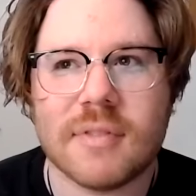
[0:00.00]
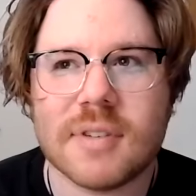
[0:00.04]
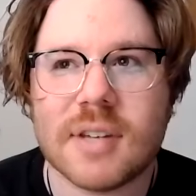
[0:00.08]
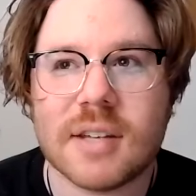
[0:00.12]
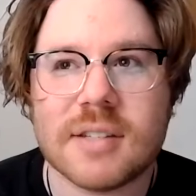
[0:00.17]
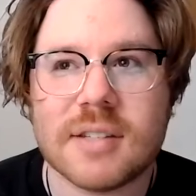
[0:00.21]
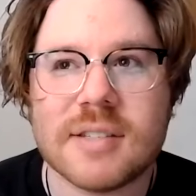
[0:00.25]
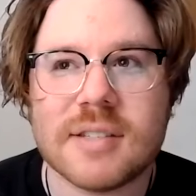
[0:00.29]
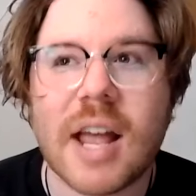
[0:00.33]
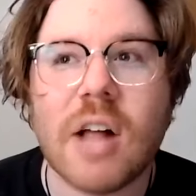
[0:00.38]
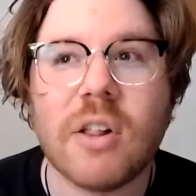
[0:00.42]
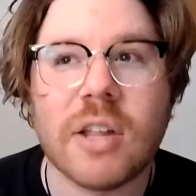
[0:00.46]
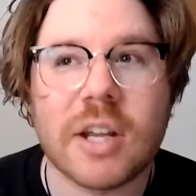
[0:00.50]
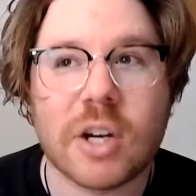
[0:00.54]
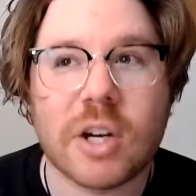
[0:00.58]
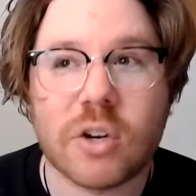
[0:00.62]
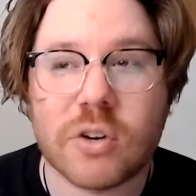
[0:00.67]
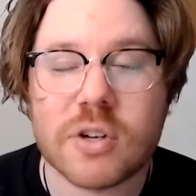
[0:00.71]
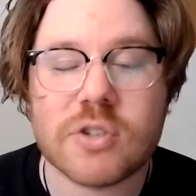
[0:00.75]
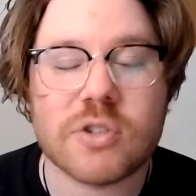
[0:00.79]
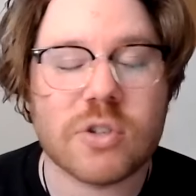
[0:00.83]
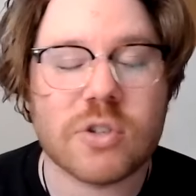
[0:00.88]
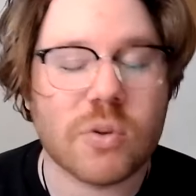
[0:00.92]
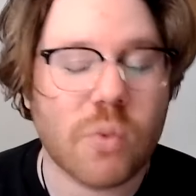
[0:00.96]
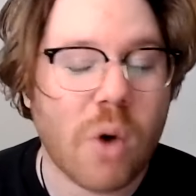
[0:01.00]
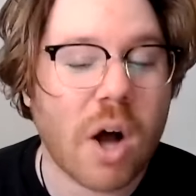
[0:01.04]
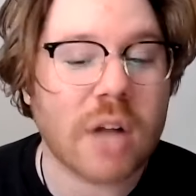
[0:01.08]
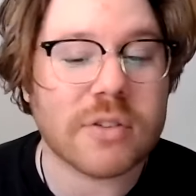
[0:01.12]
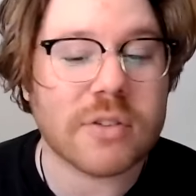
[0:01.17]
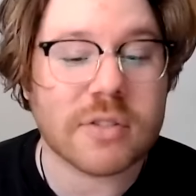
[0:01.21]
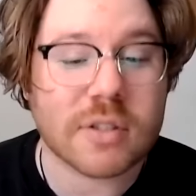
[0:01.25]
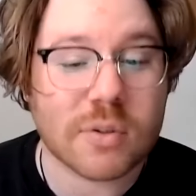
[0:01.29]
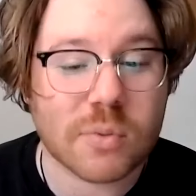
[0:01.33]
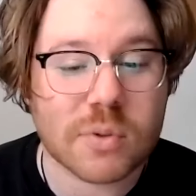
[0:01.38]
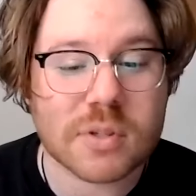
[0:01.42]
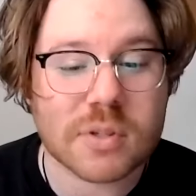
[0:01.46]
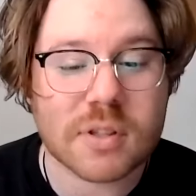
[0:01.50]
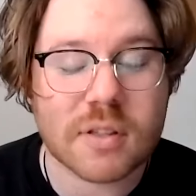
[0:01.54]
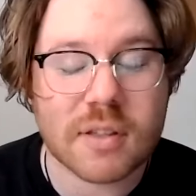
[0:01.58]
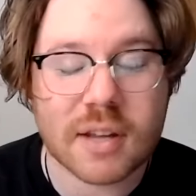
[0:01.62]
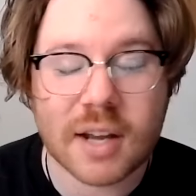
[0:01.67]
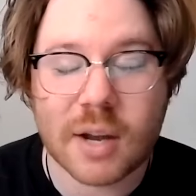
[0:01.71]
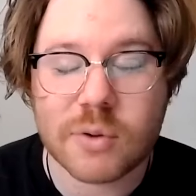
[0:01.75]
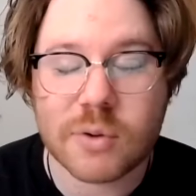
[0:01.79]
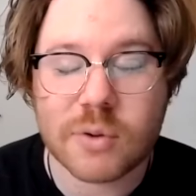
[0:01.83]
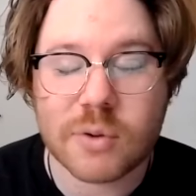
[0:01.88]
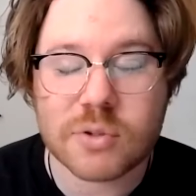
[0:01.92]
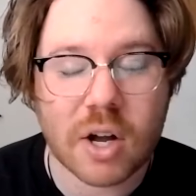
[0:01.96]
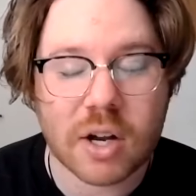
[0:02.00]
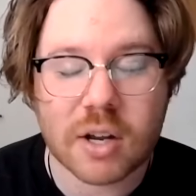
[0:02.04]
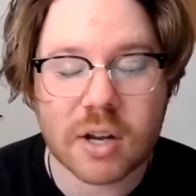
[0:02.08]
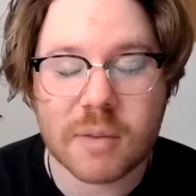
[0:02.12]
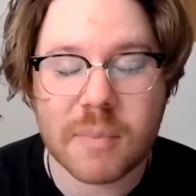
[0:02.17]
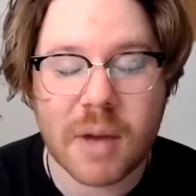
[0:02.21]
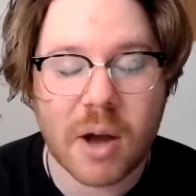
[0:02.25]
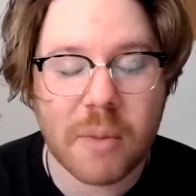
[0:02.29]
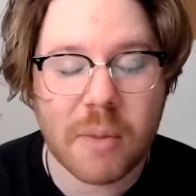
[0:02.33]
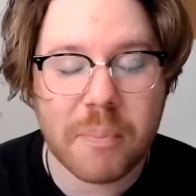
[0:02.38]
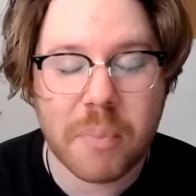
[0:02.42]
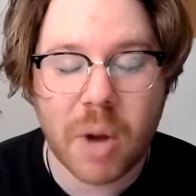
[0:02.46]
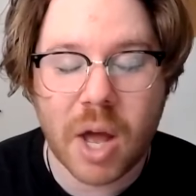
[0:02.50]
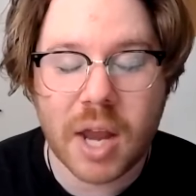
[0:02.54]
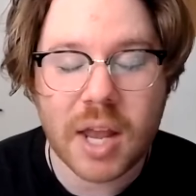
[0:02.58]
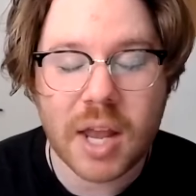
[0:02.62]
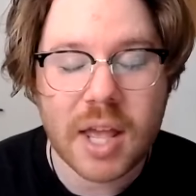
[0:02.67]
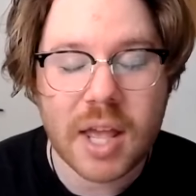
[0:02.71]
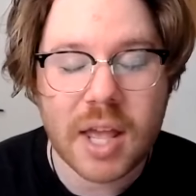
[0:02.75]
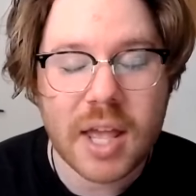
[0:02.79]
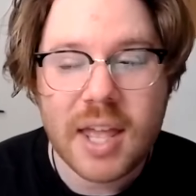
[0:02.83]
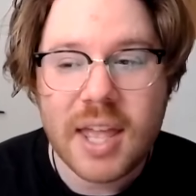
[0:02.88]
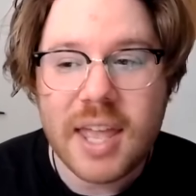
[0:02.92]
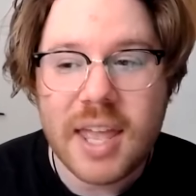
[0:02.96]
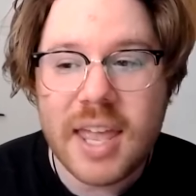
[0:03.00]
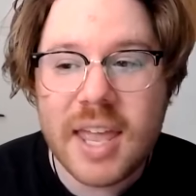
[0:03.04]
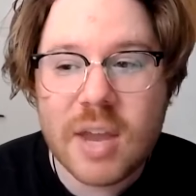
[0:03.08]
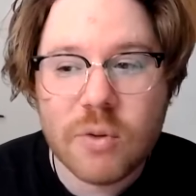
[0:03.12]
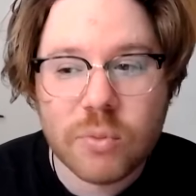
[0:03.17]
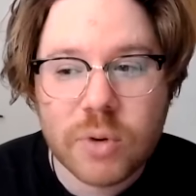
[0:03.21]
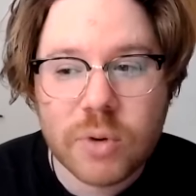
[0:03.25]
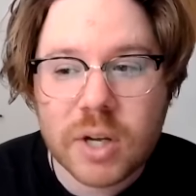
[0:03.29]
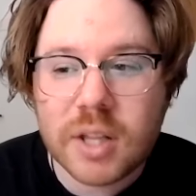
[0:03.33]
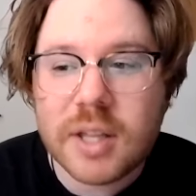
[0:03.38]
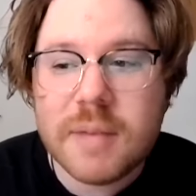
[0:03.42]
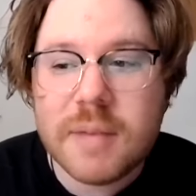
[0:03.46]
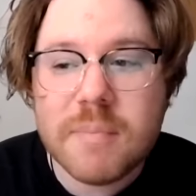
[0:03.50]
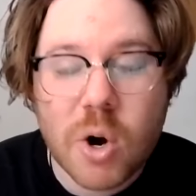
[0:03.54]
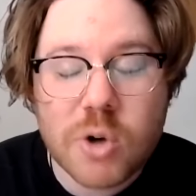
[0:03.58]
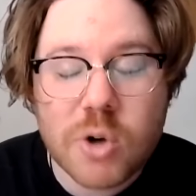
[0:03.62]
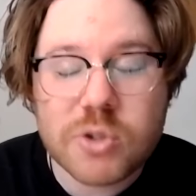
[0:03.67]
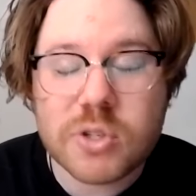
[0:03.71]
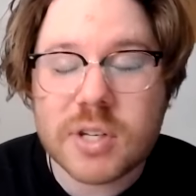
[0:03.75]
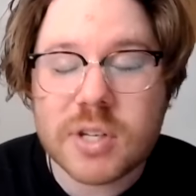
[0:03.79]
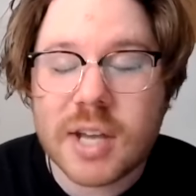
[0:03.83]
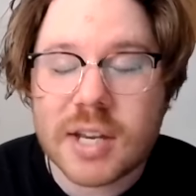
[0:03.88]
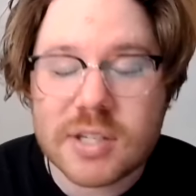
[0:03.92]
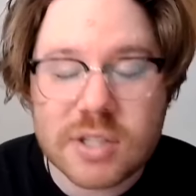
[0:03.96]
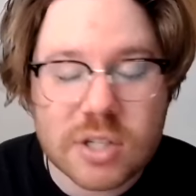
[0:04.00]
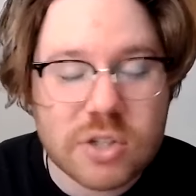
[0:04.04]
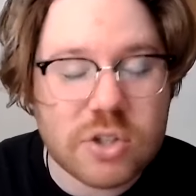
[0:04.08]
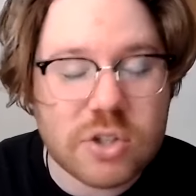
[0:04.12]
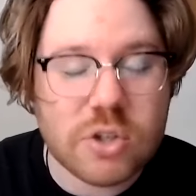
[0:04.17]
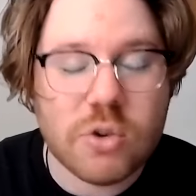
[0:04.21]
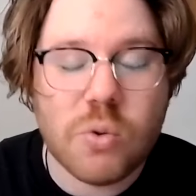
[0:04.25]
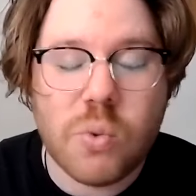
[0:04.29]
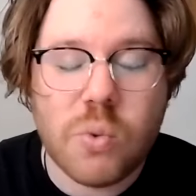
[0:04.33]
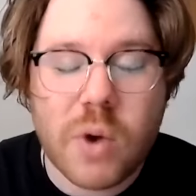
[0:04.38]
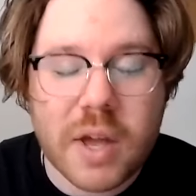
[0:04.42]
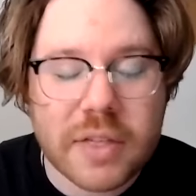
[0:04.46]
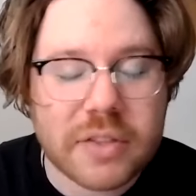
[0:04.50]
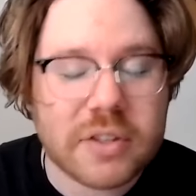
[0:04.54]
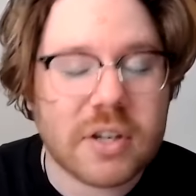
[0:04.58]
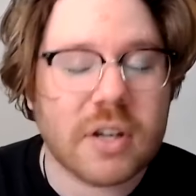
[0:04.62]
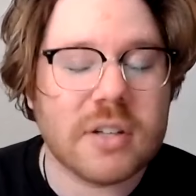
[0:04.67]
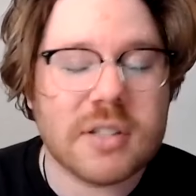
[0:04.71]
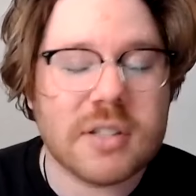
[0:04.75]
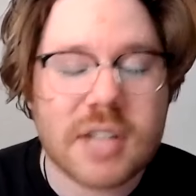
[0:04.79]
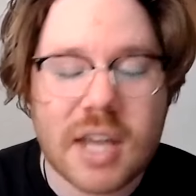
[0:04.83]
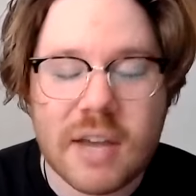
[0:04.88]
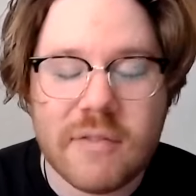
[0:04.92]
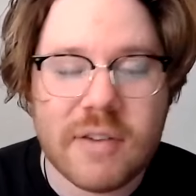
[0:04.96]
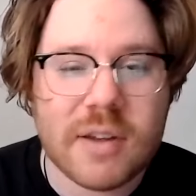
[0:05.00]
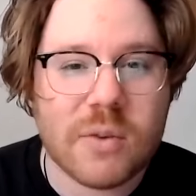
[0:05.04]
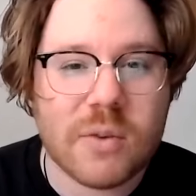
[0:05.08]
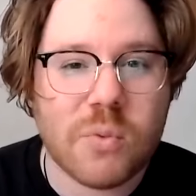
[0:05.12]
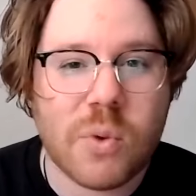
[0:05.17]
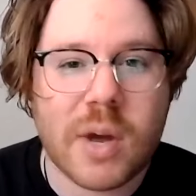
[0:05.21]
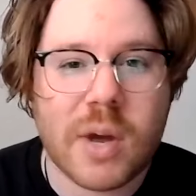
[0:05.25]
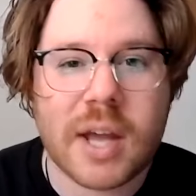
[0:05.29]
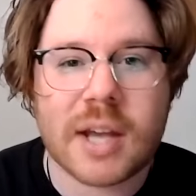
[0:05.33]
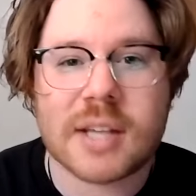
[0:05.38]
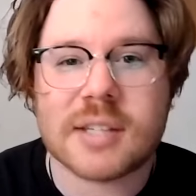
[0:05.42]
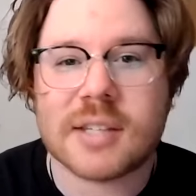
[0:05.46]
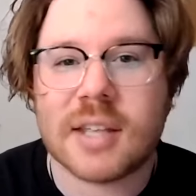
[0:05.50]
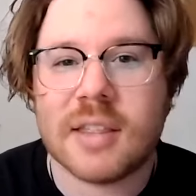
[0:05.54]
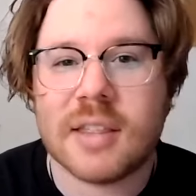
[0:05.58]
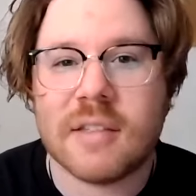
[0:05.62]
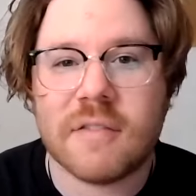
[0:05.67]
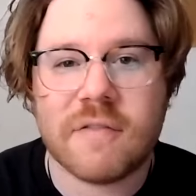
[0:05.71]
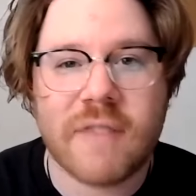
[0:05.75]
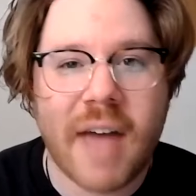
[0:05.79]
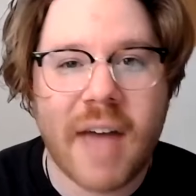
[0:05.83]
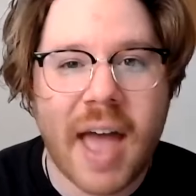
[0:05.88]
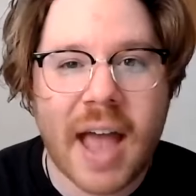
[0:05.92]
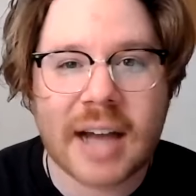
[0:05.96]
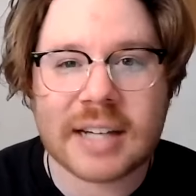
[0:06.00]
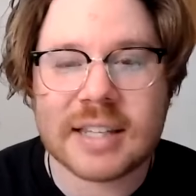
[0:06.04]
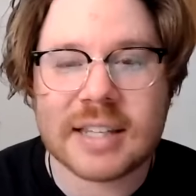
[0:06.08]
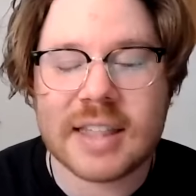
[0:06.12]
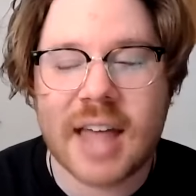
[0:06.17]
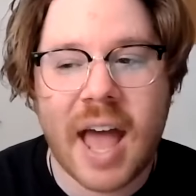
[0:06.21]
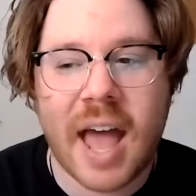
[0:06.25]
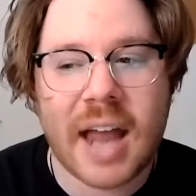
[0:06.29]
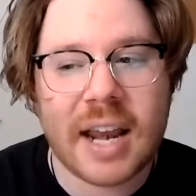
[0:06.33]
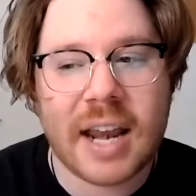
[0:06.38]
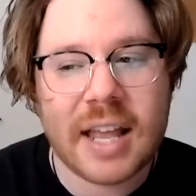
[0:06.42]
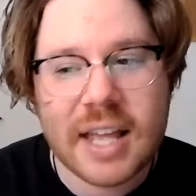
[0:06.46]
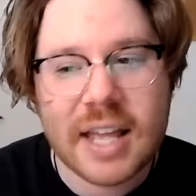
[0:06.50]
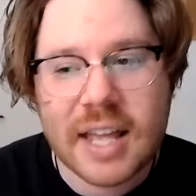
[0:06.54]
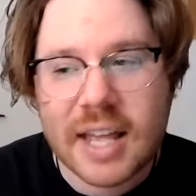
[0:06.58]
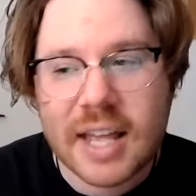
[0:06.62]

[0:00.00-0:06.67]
Selling Christian Watson was the thing I was talking about. But it really mostly has to do with Dontayvion Wicks and the fact that